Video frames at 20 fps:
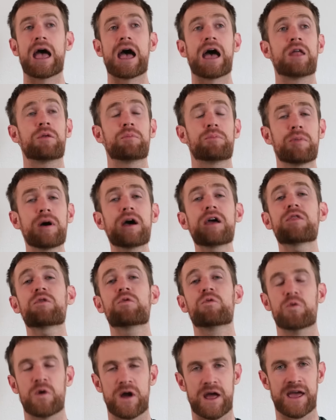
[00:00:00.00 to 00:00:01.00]
And by the
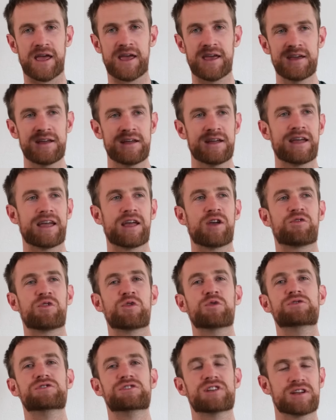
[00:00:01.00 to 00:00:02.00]
way, if
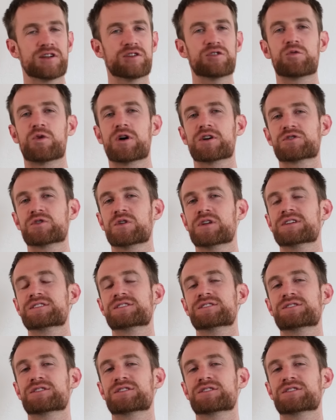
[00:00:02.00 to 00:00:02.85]
you didn't watch or listen